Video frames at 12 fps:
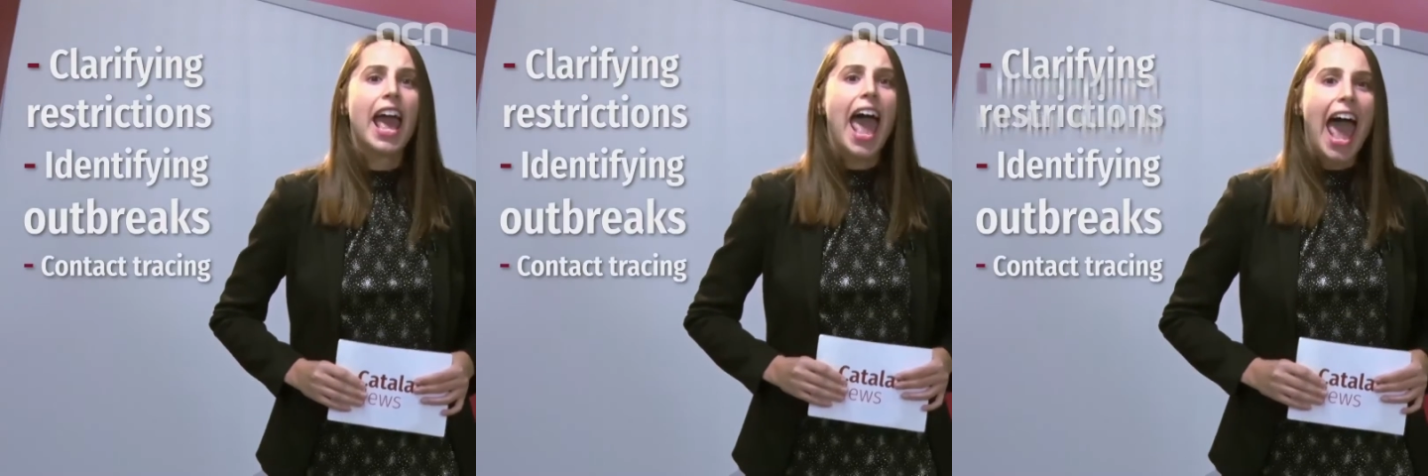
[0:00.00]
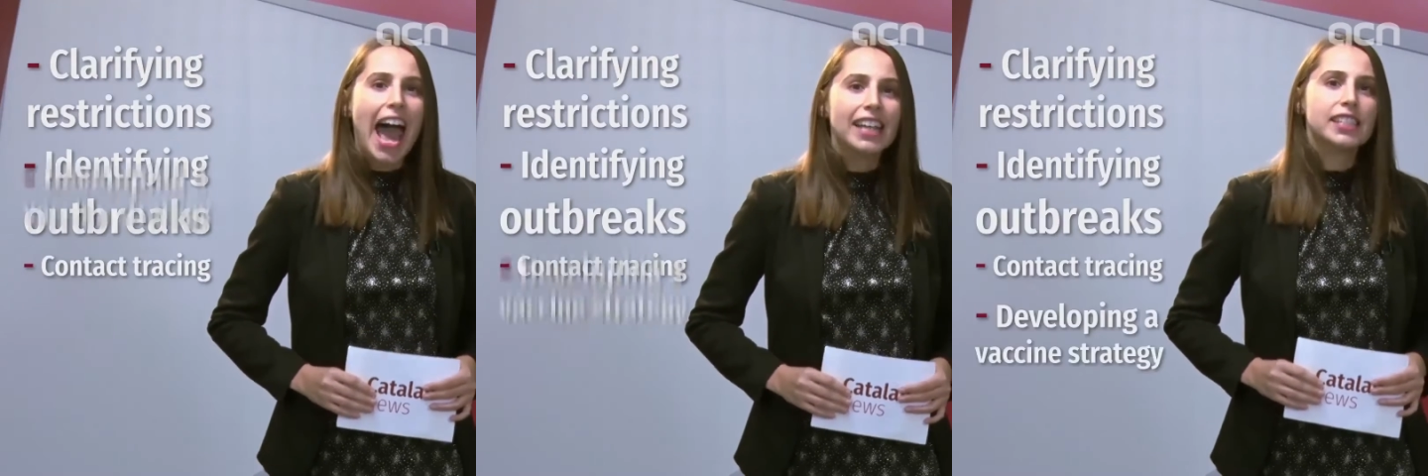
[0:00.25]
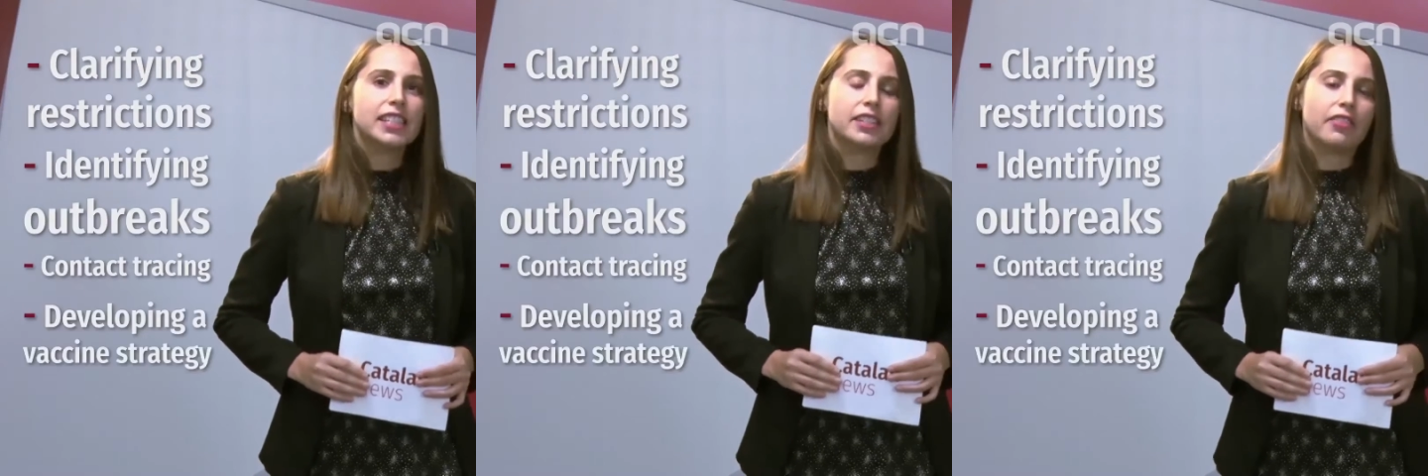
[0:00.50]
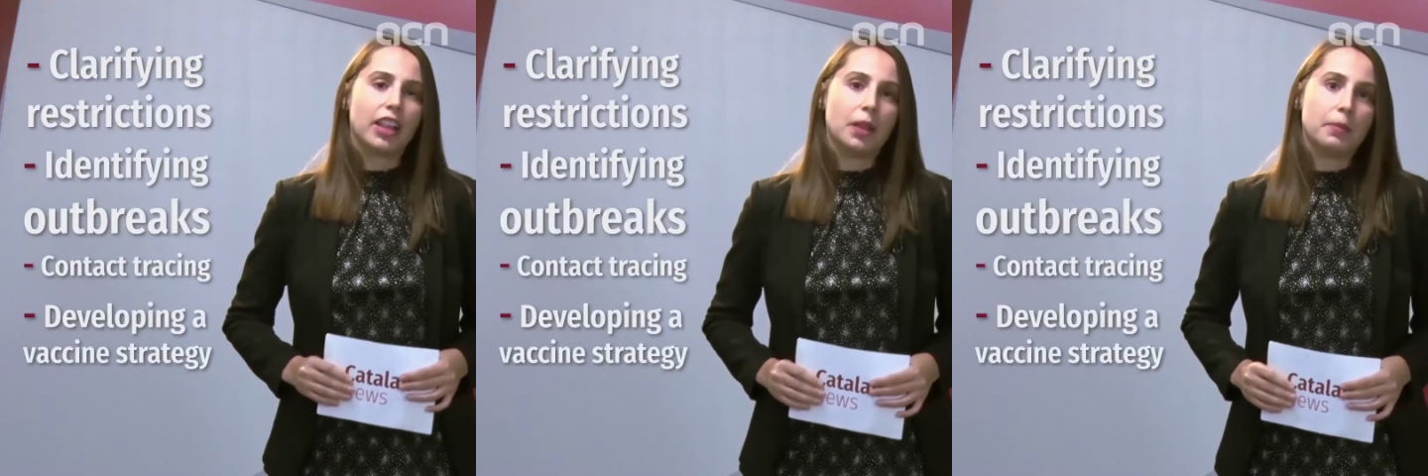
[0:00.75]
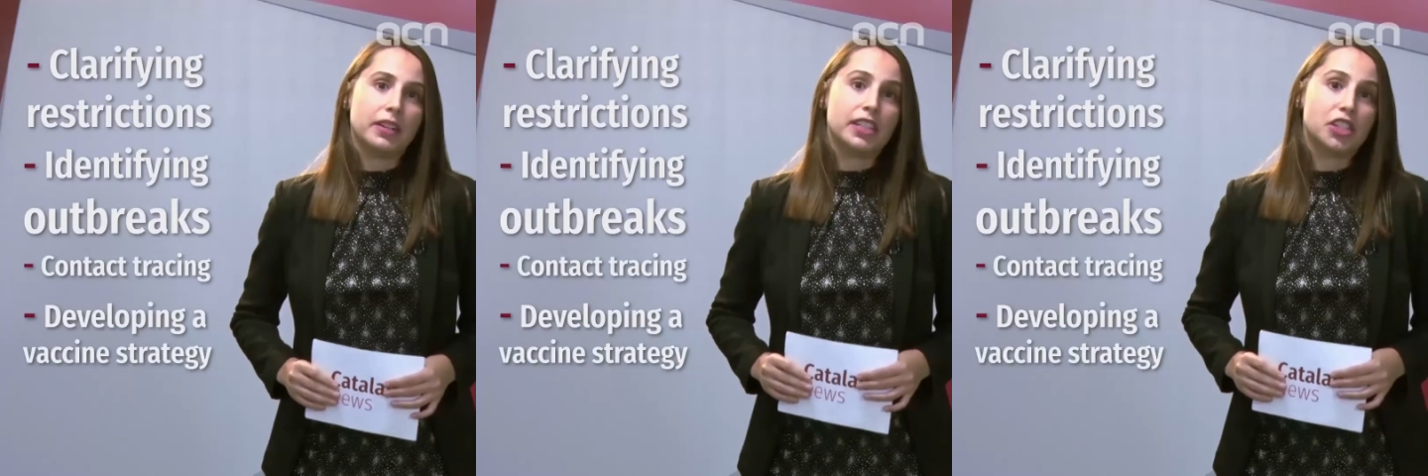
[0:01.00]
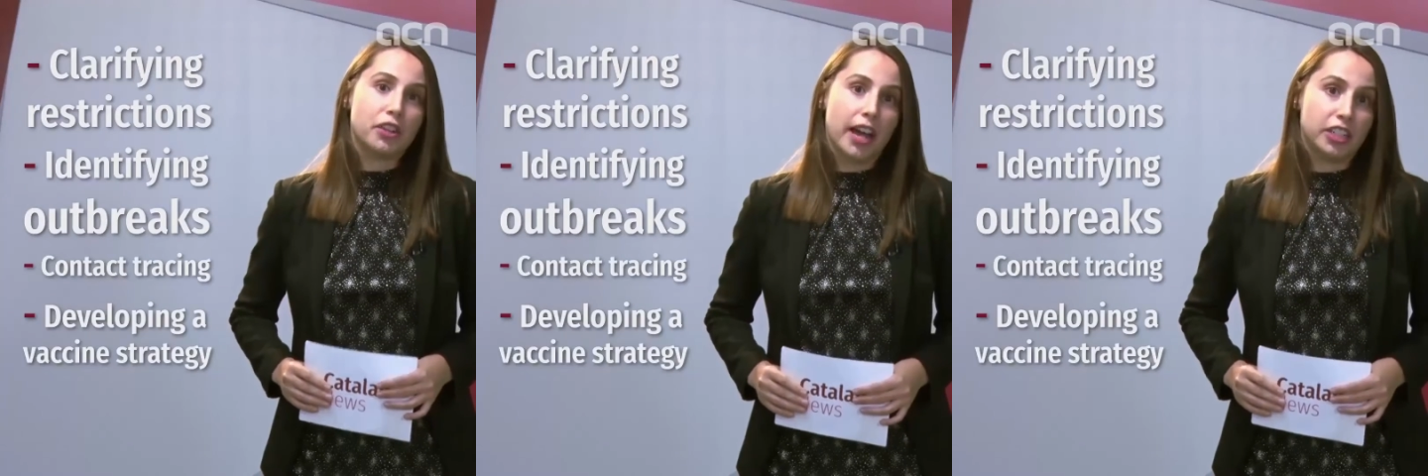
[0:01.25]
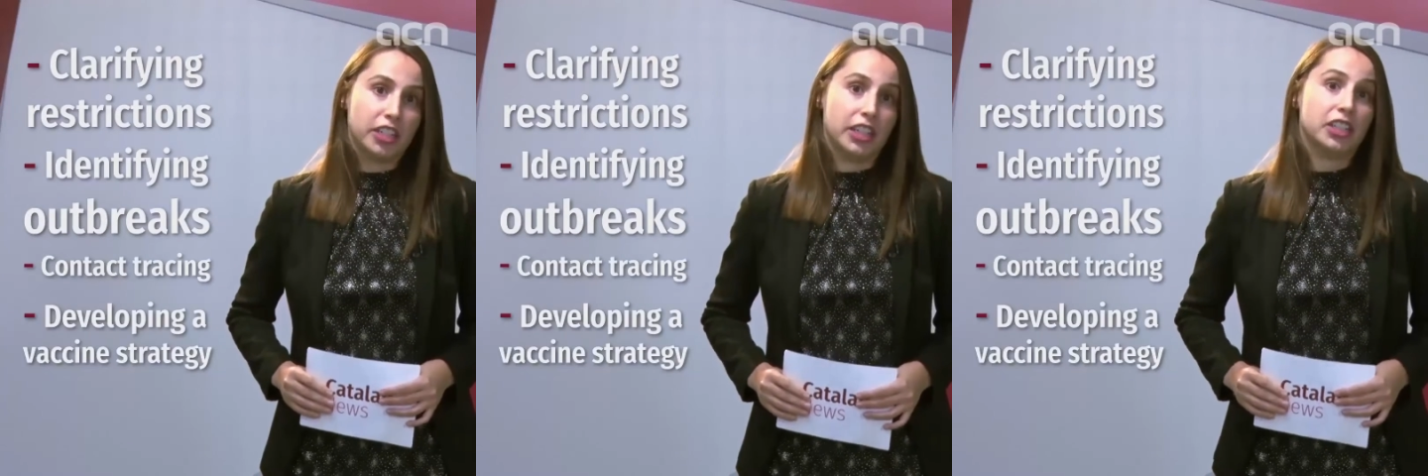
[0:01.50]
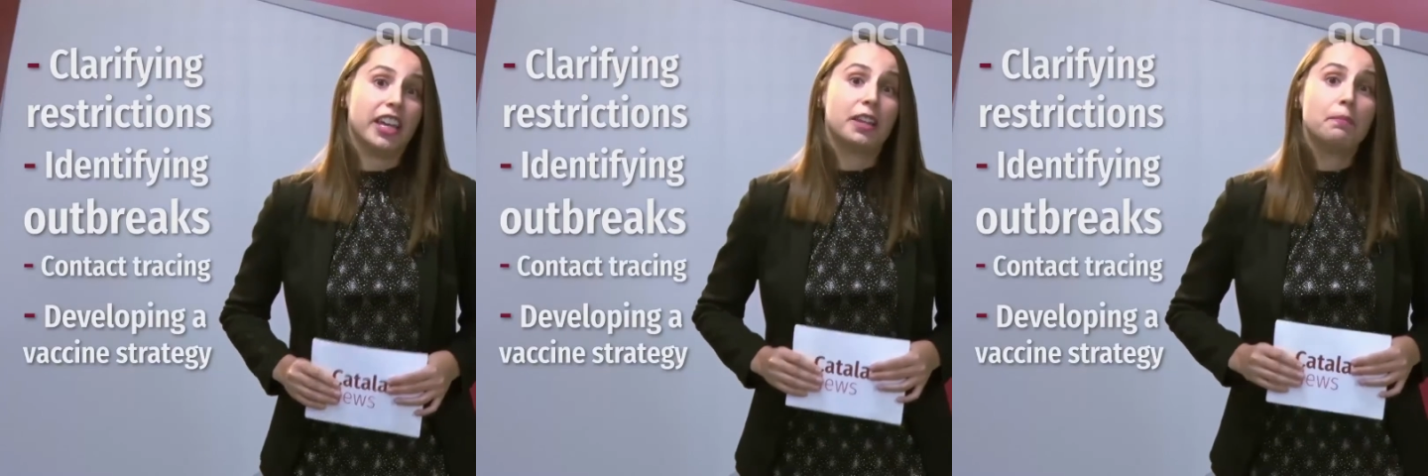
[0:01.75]
as is developing a strategy
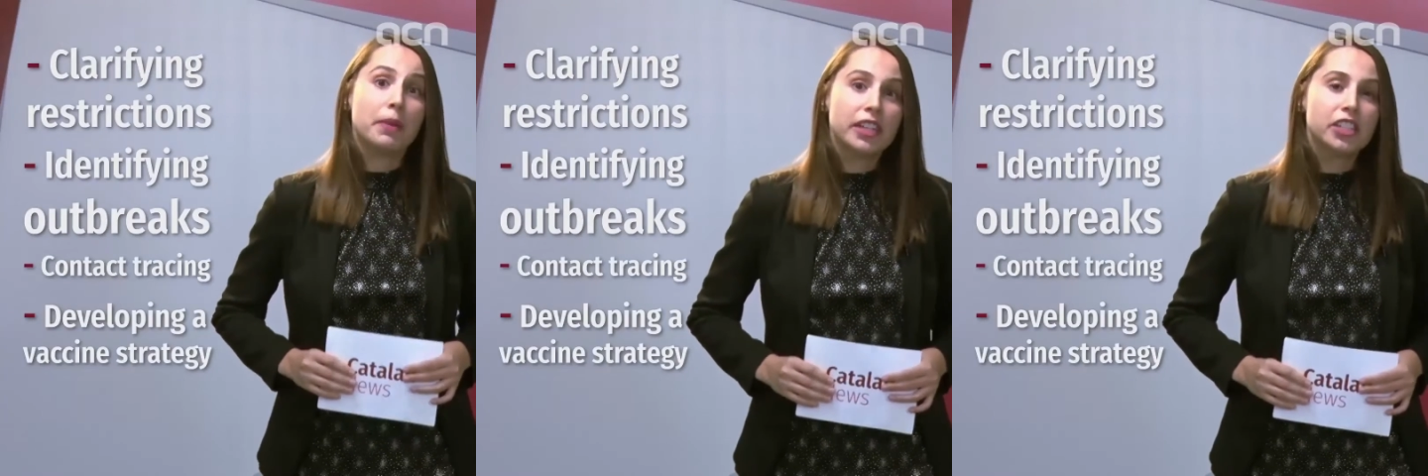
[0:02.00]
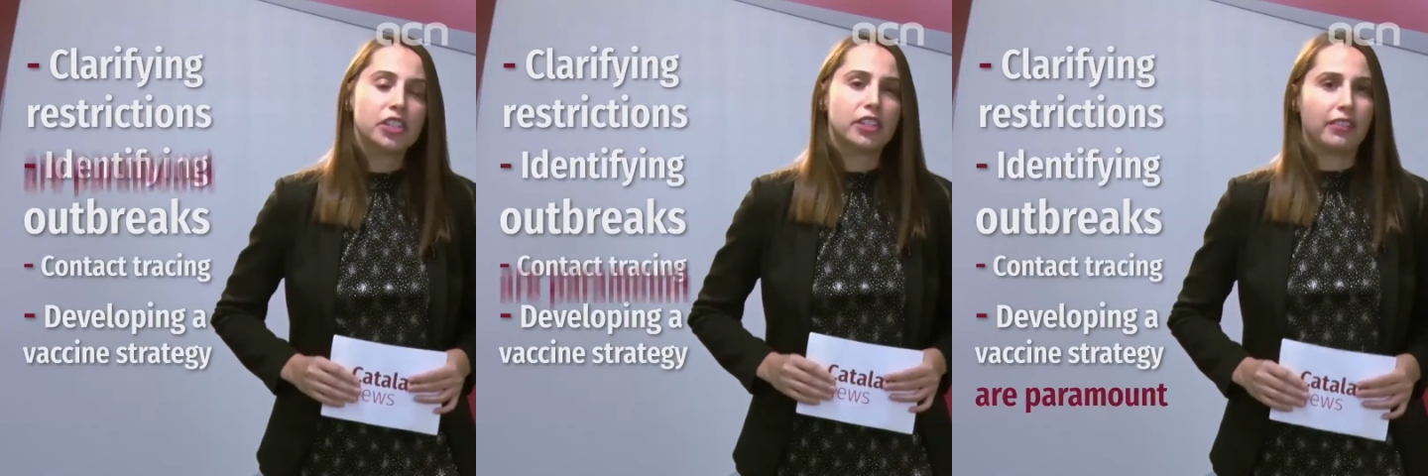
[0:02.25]
to administer